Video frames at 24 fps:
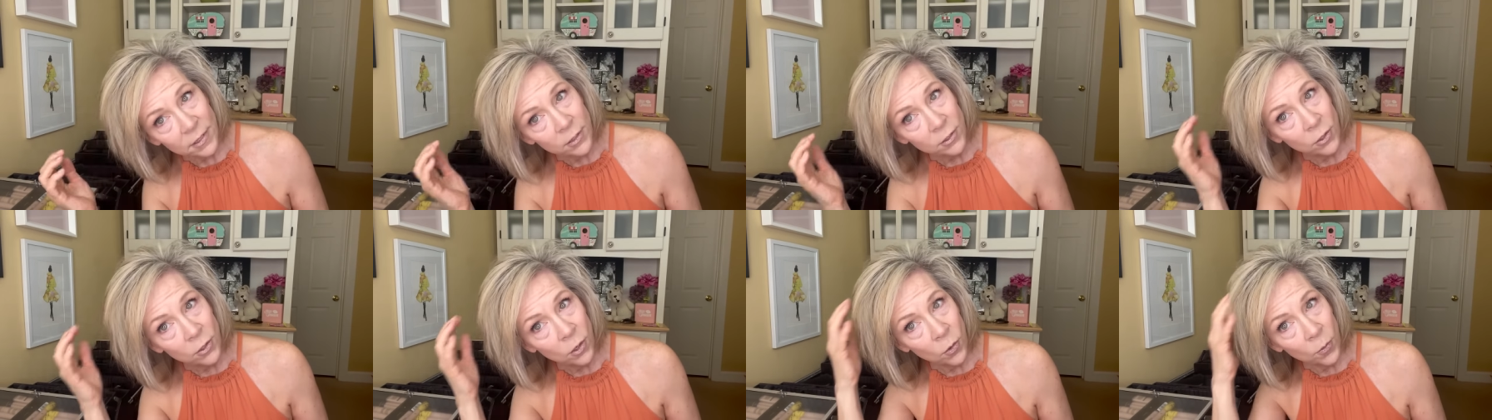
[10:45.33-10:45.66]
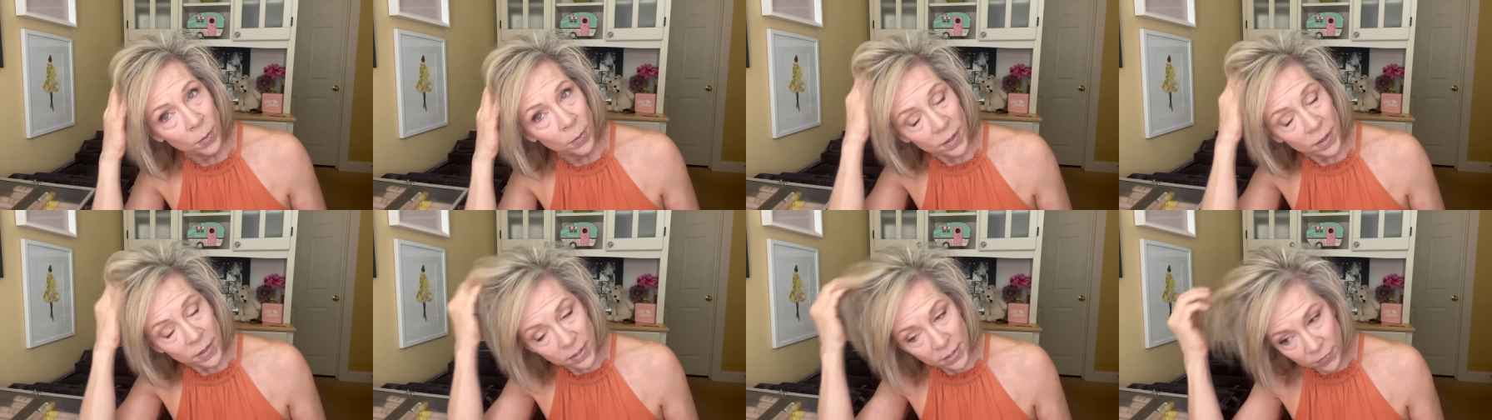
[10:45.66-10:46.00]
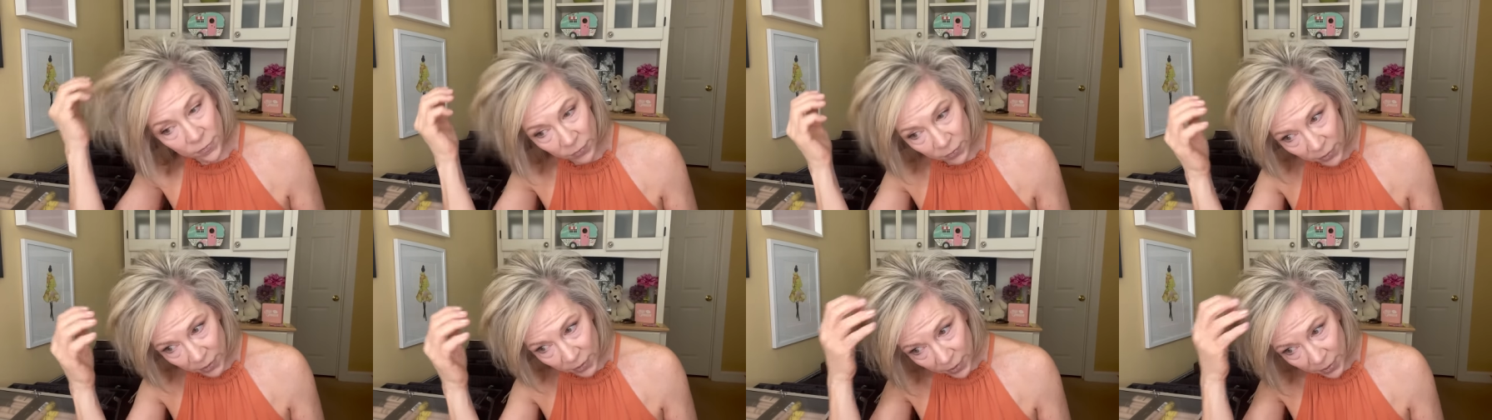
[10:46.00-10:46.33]
your
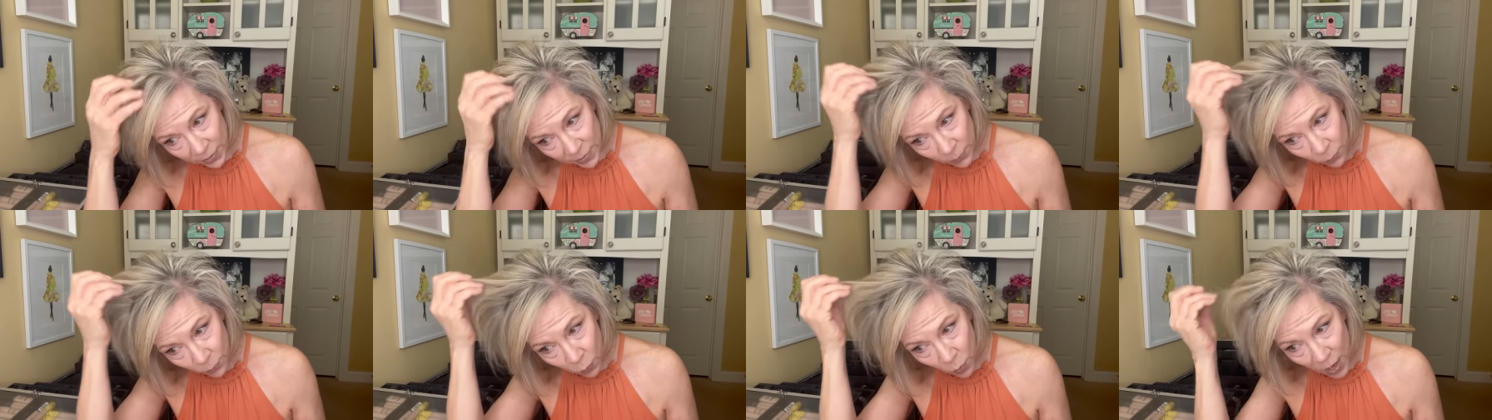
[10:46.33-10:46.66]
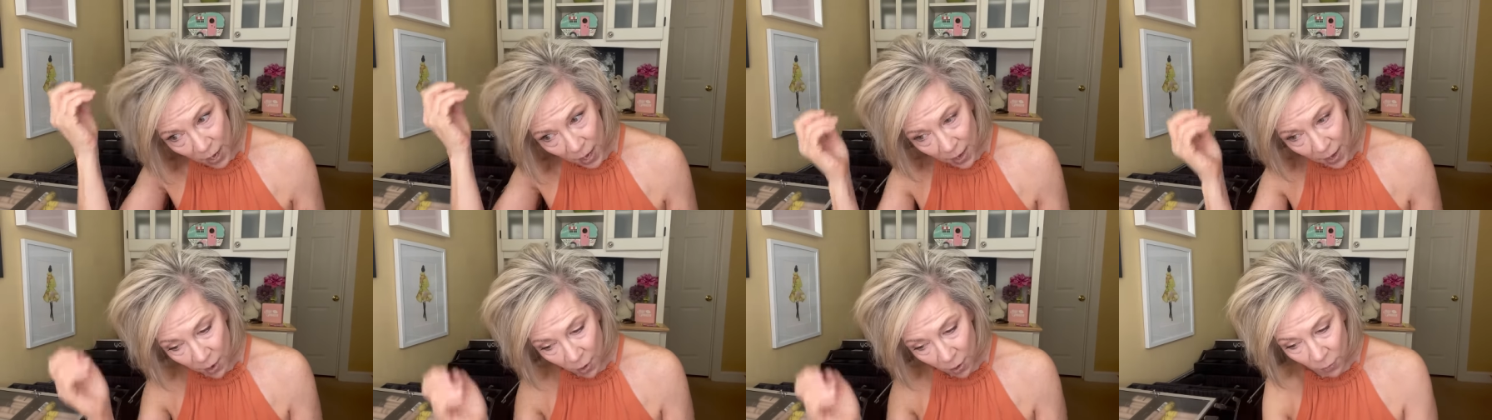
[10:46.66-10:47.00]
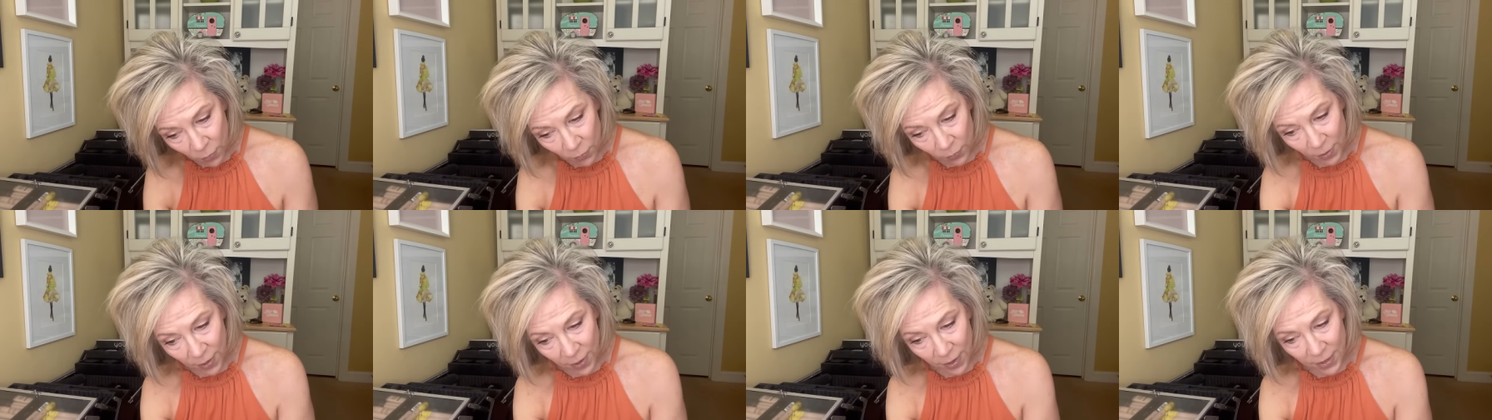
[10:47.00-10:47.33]
best friend.
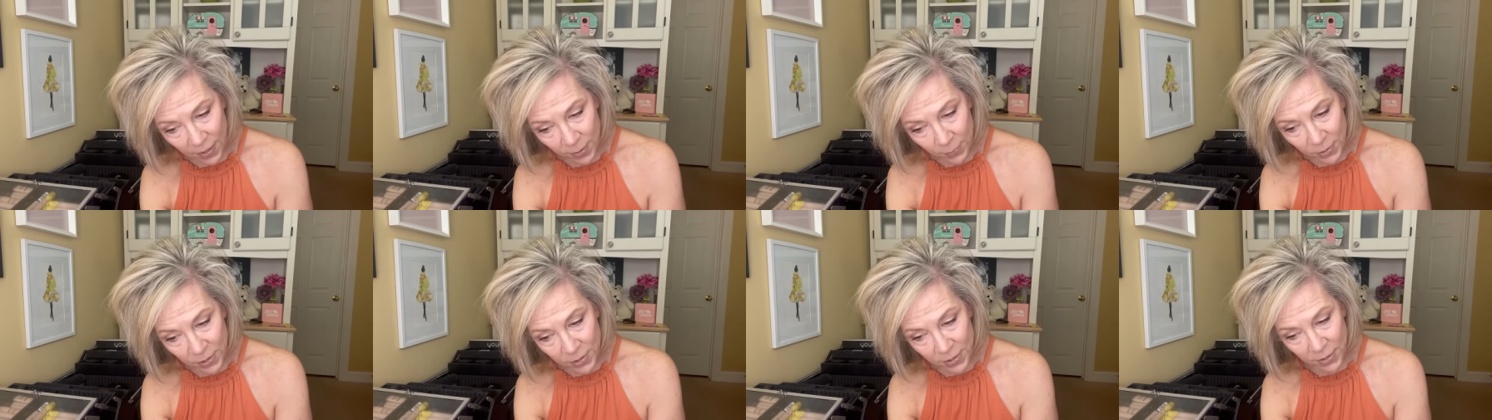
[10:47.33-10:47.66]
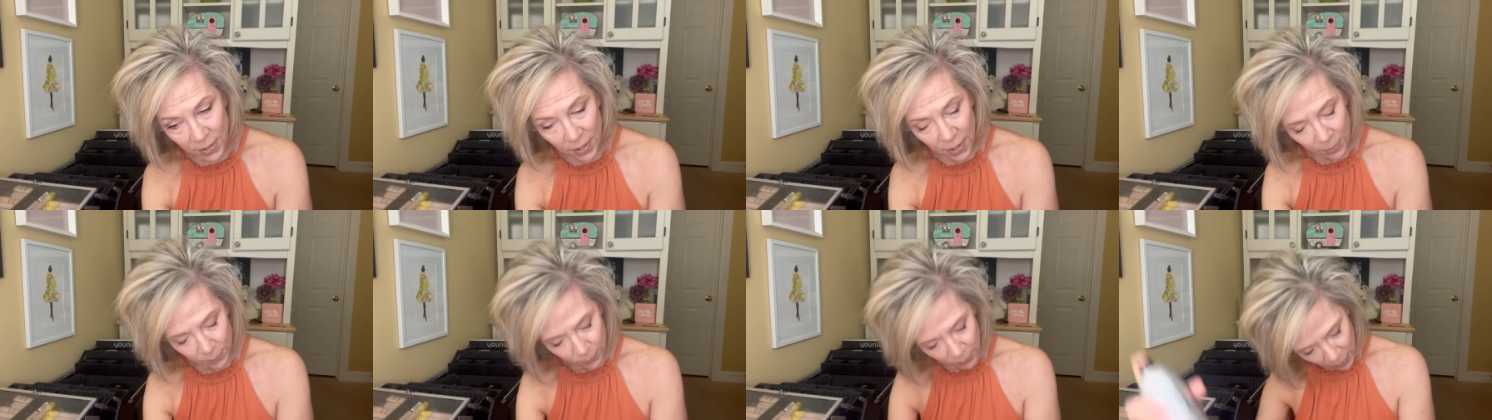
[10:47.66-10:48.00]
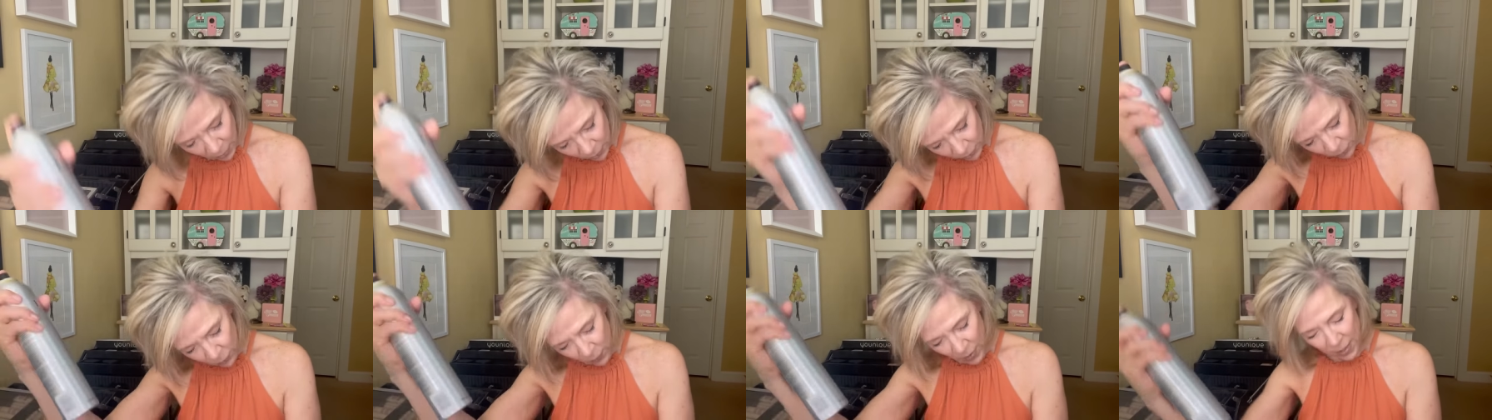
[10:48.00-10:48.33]
Wow, I am just kind of
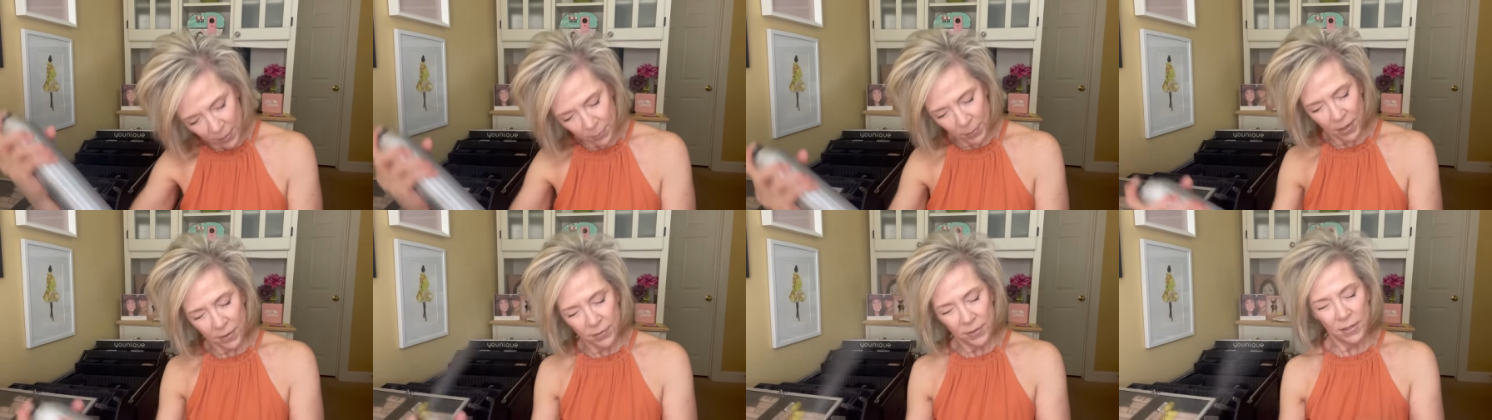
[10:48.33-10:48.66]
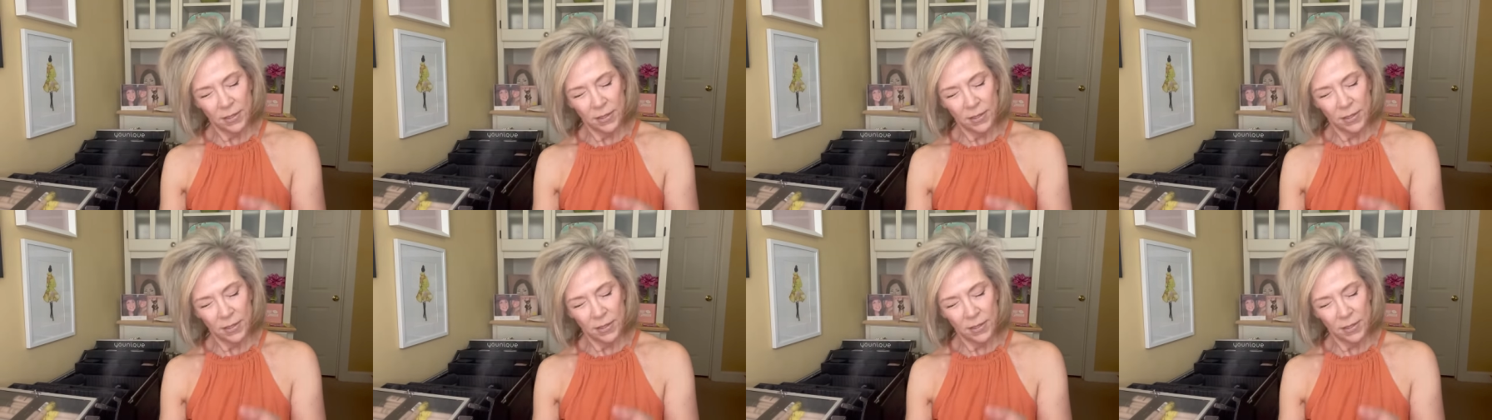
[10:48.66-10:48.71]
blown away by